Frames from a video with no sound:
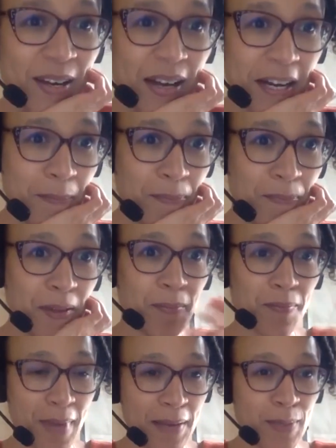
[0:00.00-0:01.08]

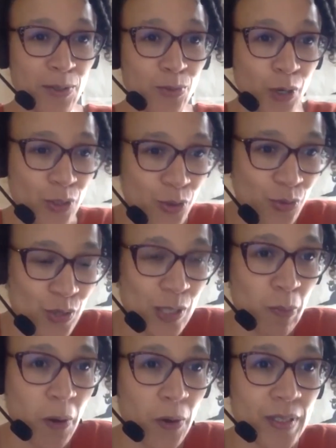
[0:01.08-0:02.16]
Maybe you want to
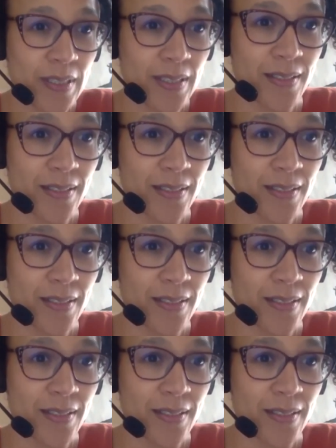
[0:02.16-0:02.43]
respond,